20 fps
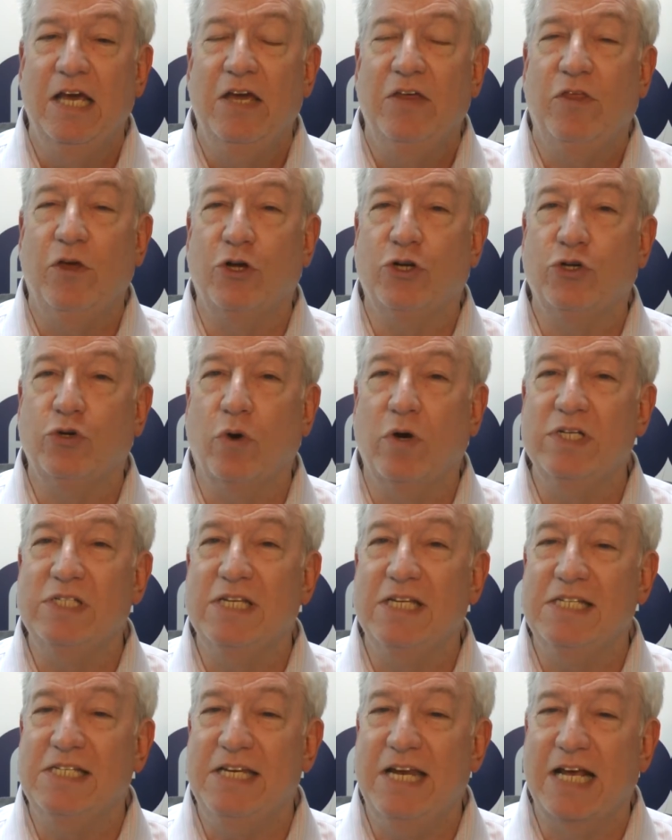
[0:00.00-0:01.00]
their
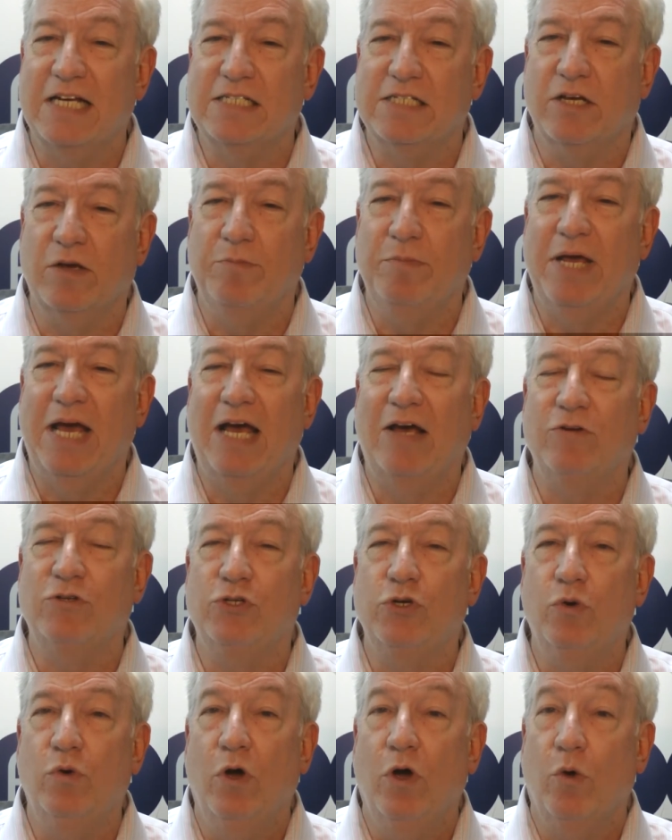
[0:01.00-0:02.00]
choices next come down
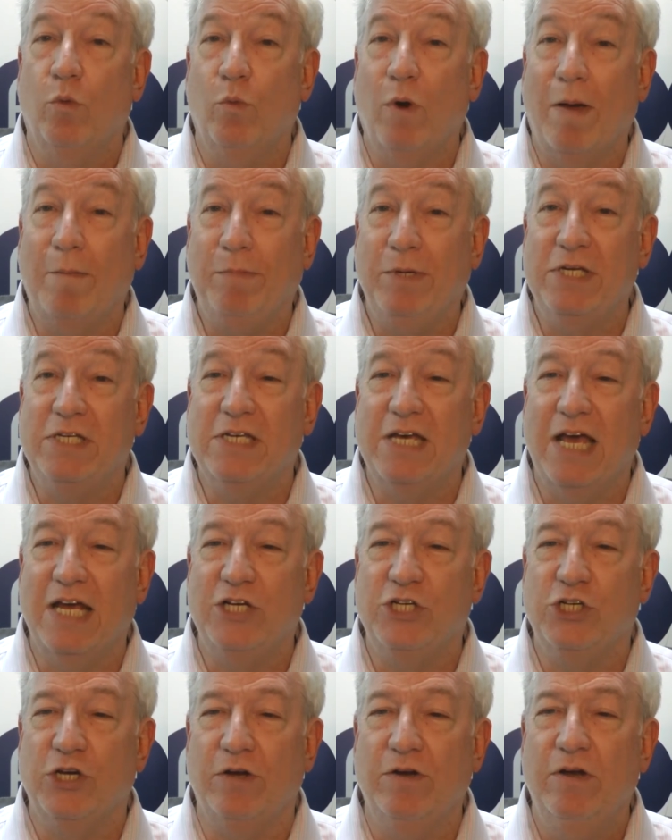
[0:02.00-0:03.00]
to
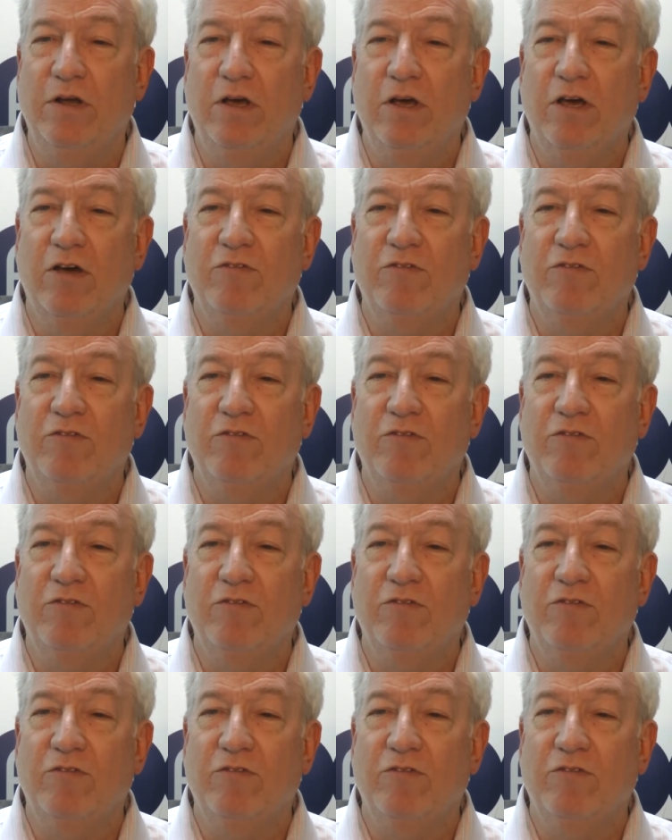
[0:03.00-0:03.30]
reputation,